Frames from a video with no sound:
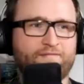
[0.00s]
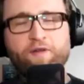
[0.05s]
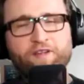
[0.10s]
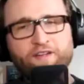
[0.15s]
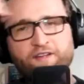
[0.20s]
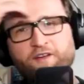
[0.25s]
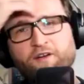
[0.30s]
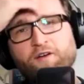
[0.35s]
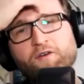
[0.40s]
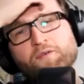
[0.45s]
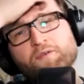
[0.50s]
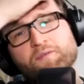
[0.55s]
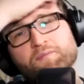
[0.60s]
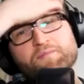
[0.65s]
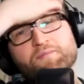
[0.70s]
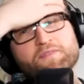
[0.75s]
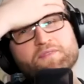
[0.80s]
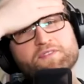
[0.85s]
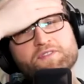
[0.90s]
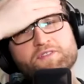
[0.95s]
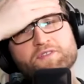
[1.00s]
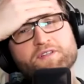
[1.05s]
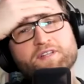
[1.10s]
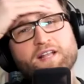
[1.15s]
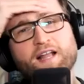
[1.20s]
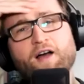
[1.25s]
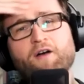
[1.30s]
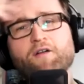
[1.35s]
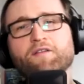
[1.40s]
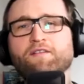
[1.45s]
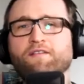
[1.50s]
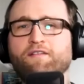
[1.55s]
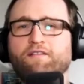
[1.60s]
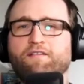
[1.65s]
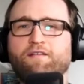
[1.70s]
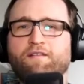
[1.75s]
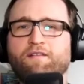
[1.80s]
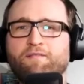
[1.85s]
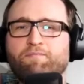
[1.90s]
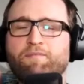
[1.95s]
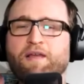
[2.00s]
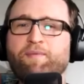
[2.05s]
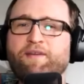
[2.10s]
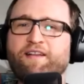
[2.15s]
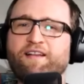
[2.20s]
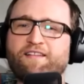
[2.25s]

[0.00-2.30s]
go to cloud, maybe